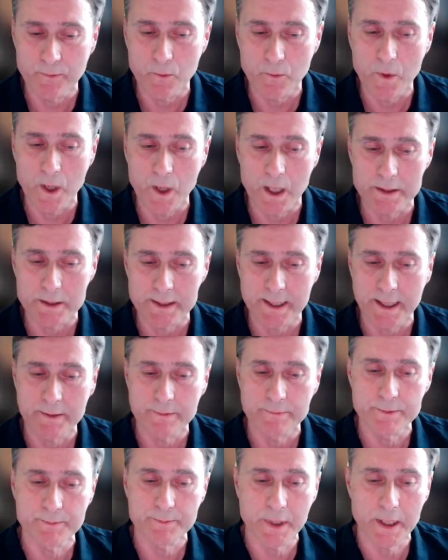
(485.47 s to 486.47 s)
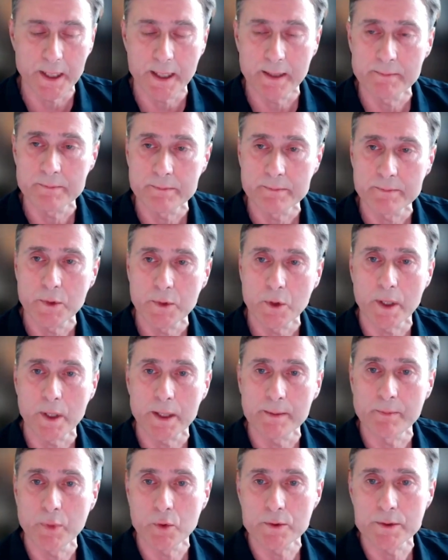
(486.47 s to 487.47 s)
for ourselves became
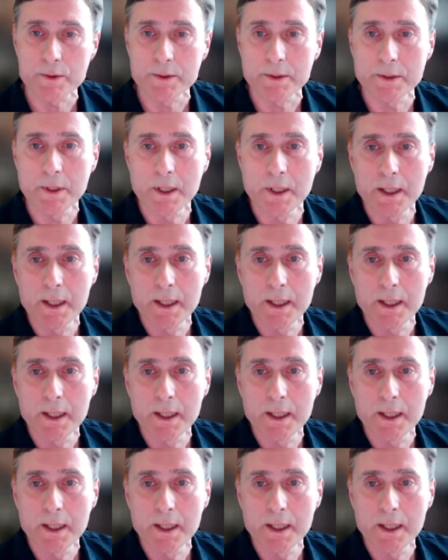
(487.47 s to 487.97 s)
quite important,